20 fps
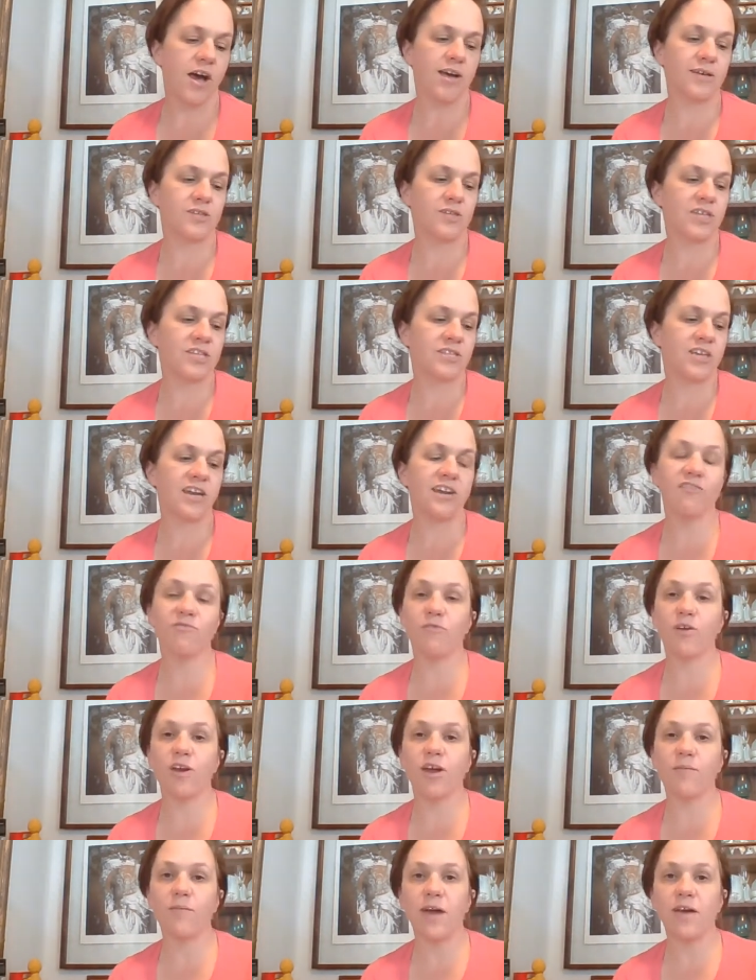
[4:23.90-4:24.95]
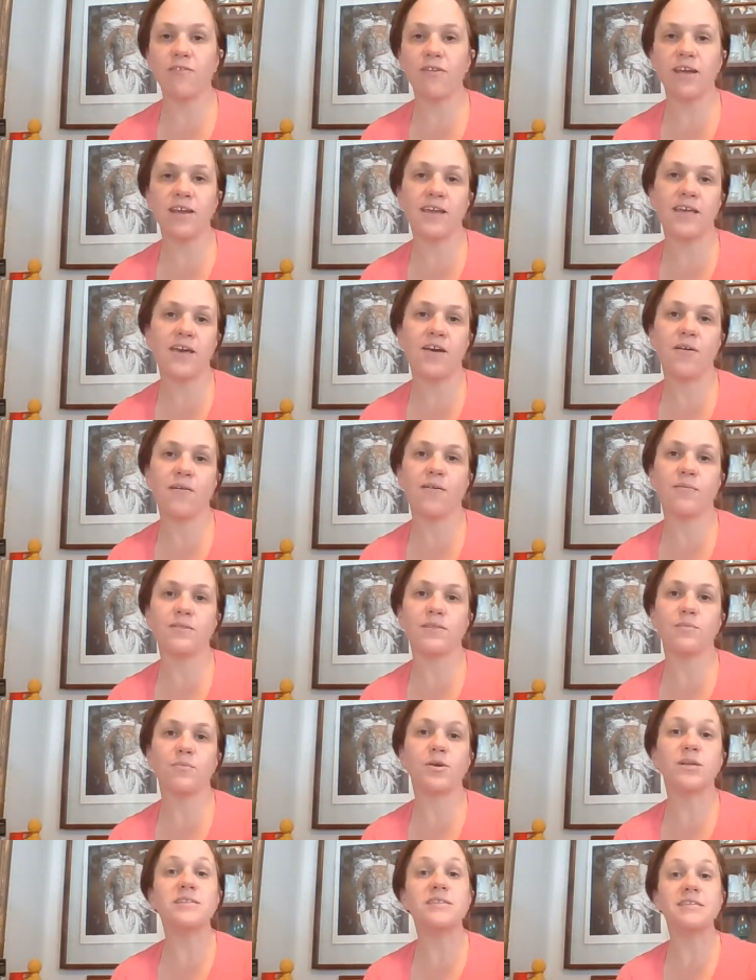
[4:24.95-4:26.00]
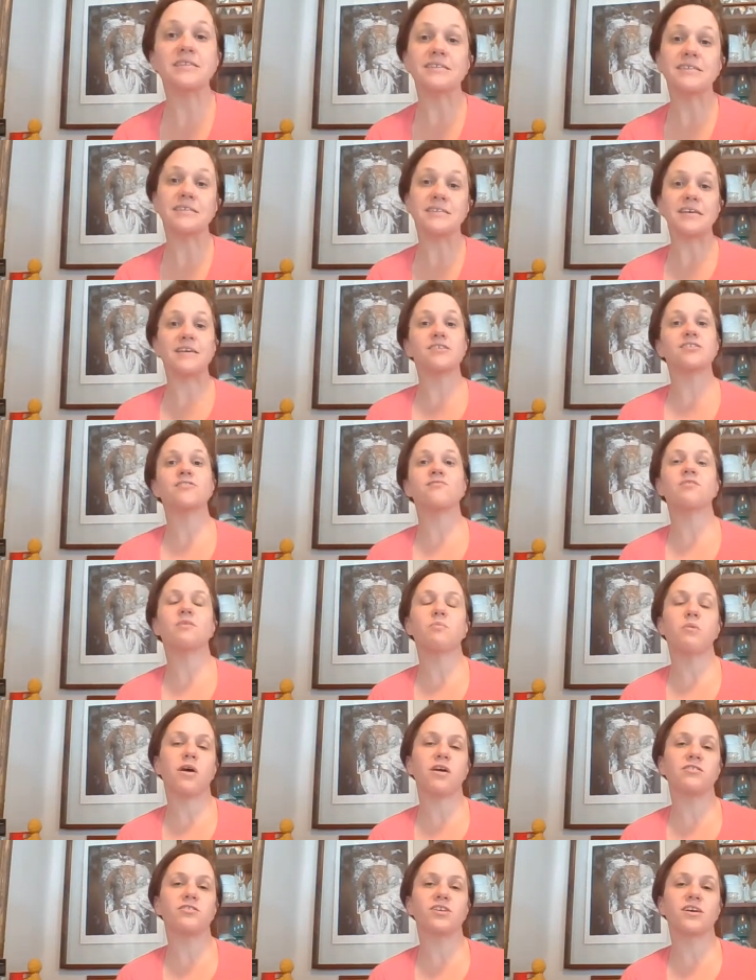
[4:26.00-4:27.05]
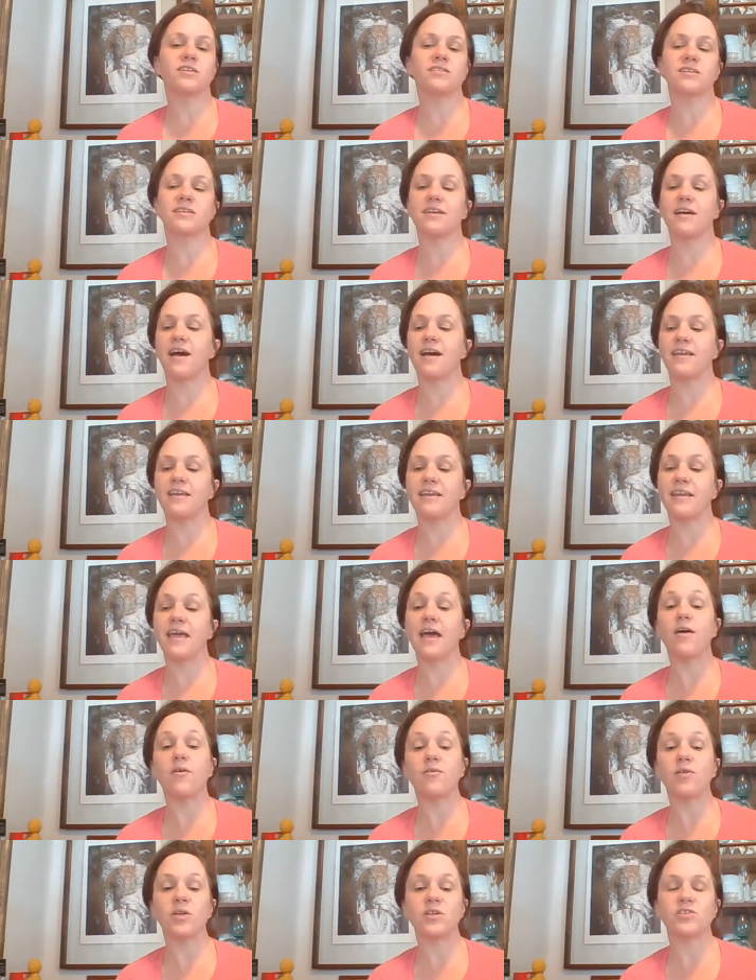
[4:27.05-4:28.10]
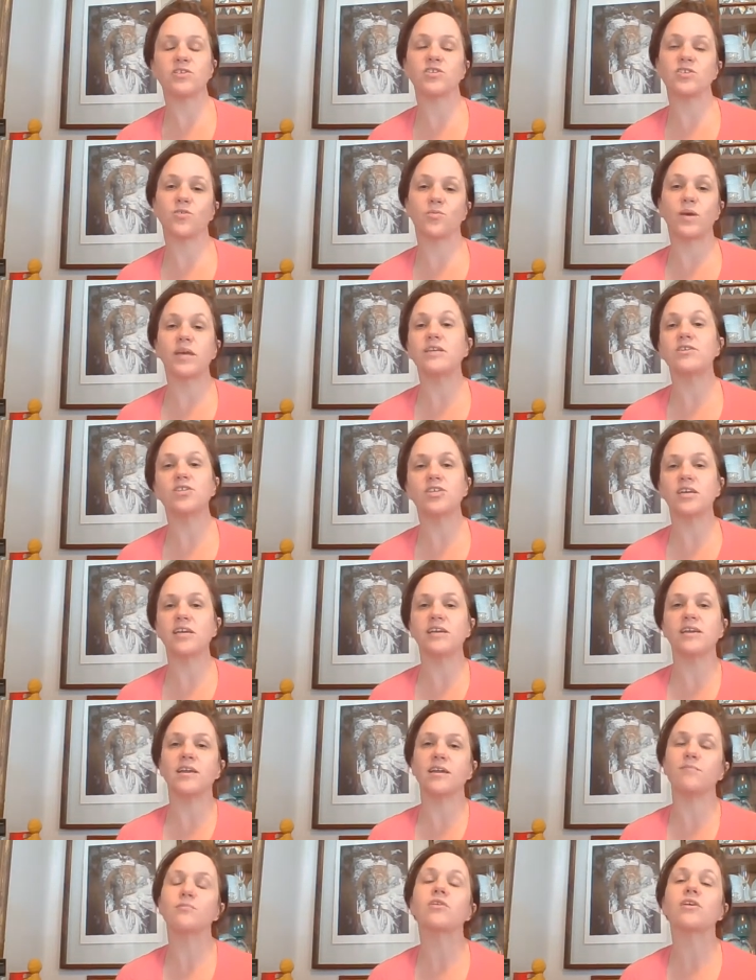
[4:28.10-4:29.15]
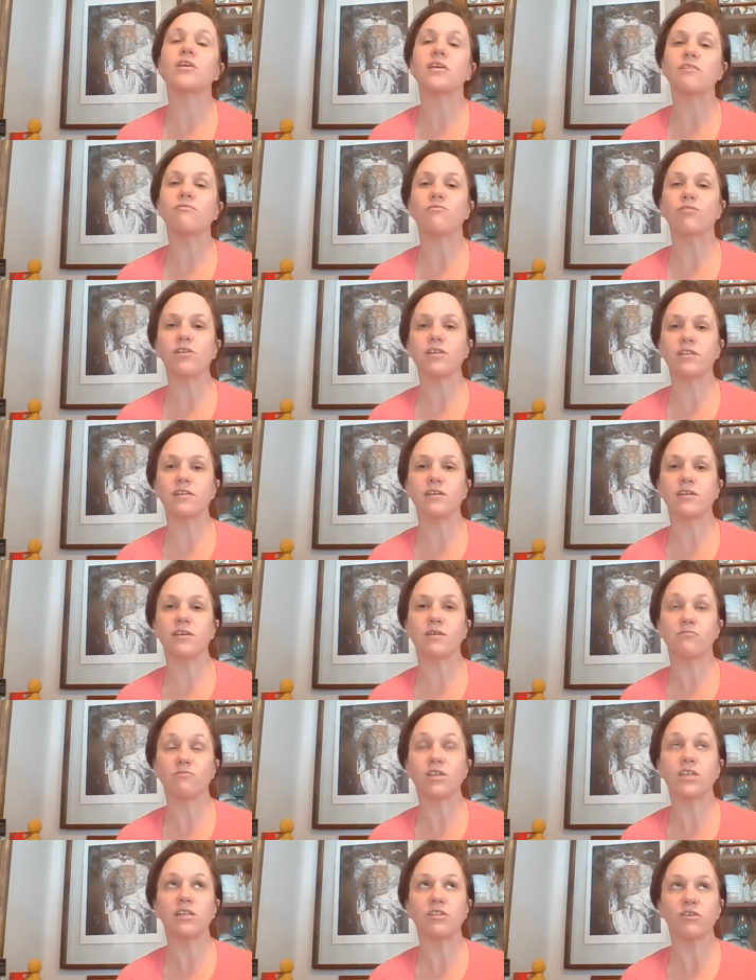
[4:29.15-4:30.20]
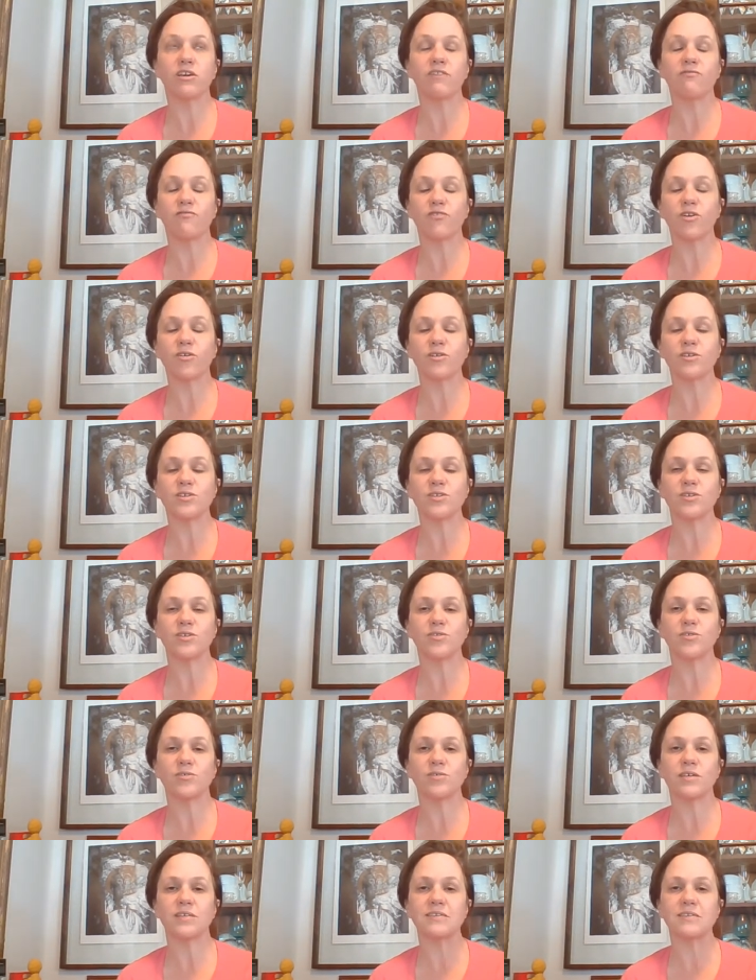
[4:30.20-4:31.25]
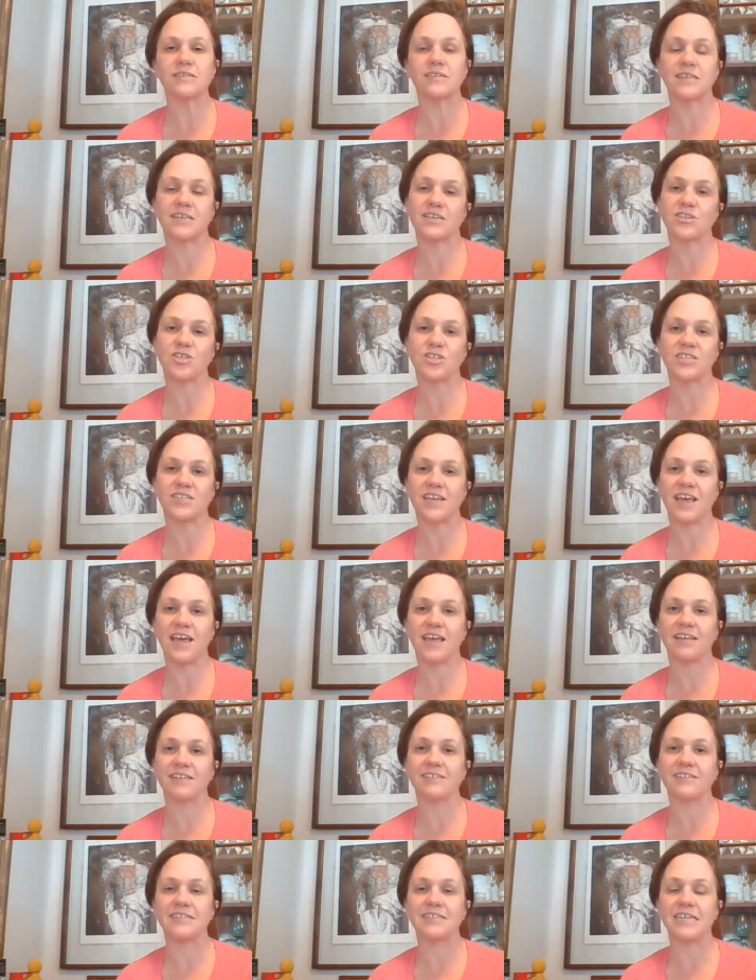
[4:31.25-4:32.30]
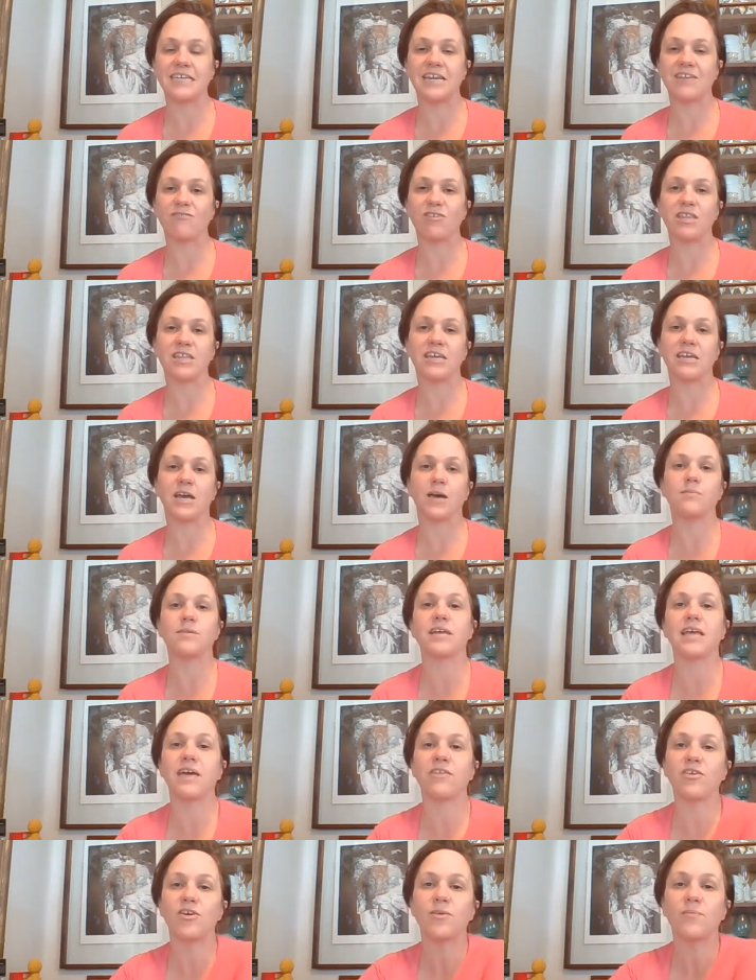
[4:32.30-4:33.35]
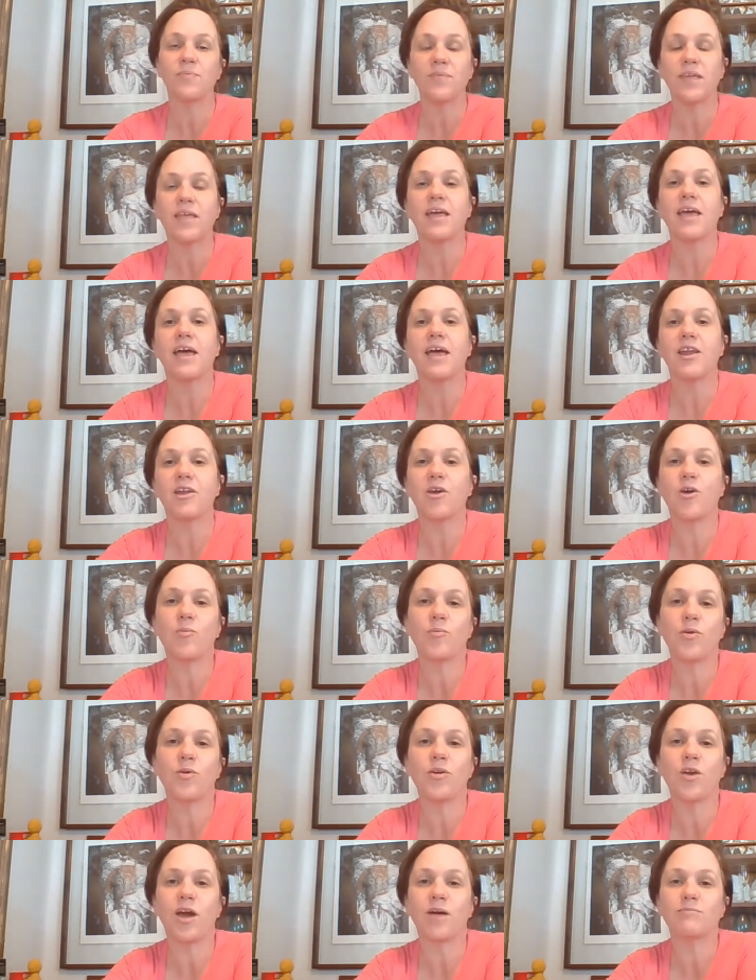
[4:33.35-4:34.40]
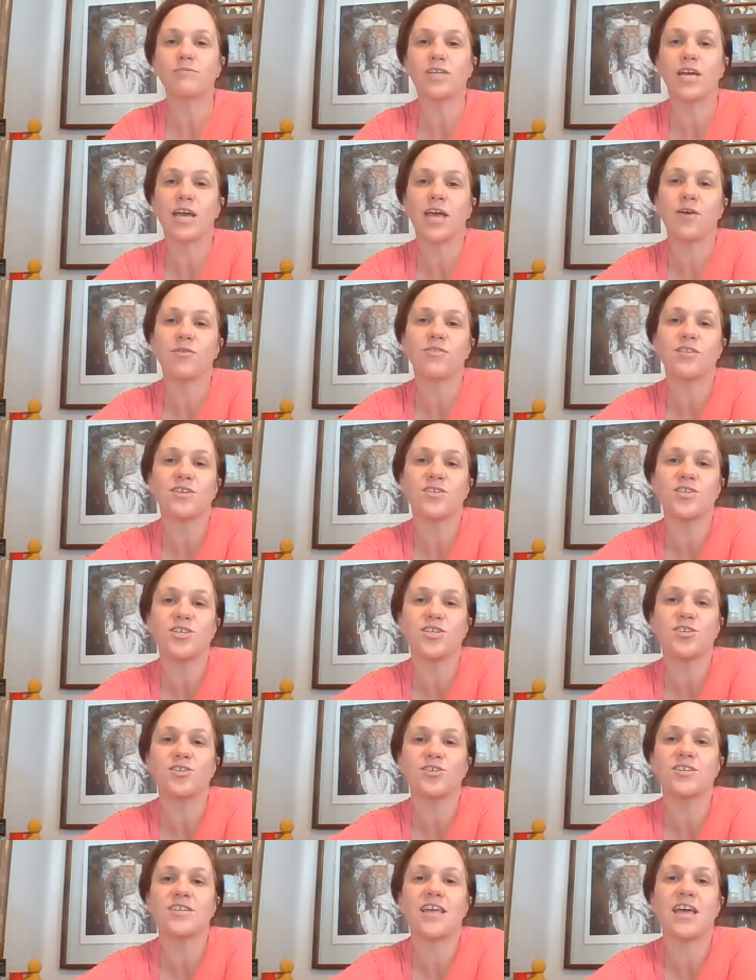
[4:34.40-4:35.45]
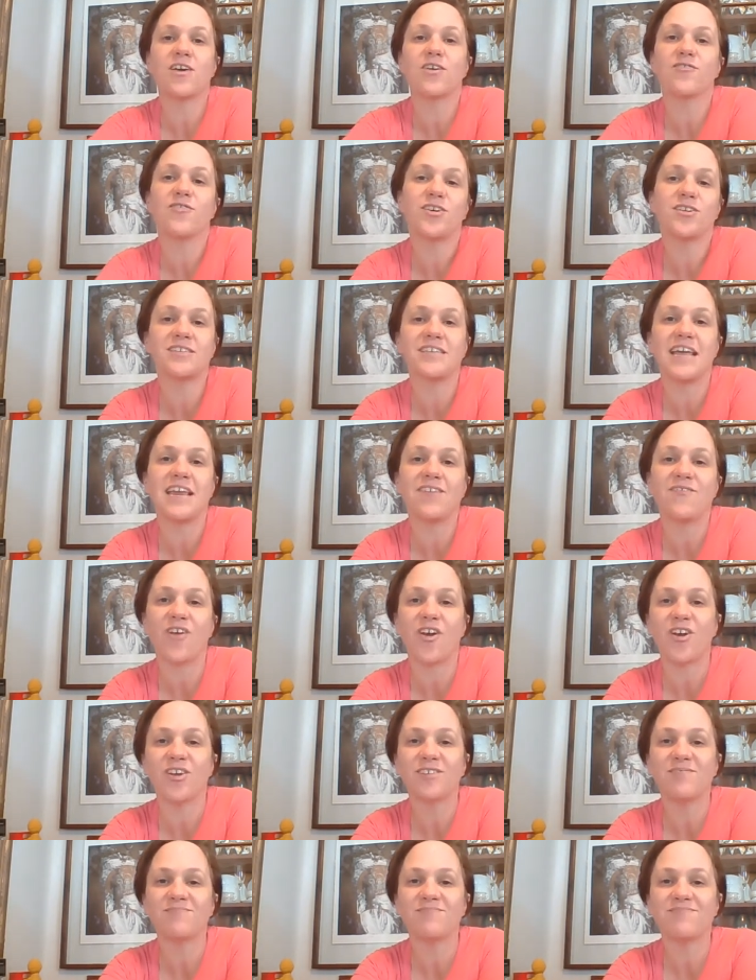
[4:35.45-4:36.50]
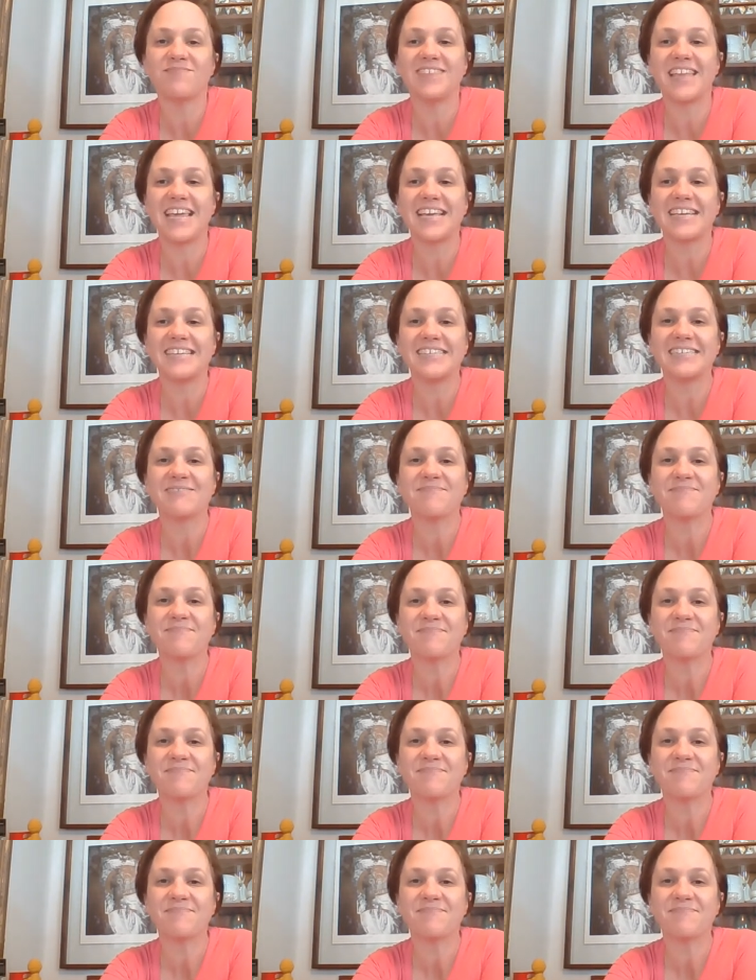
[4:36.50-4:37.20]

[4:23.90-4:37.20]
So that's kind of where I'm at right now. I'm at the printing stage of the project and cutting out and just arranging, and I'm really looking forward to installation day and seeing everything come together. And I hope you can come check out this year's Niagara Falls Night of Art. Thanks.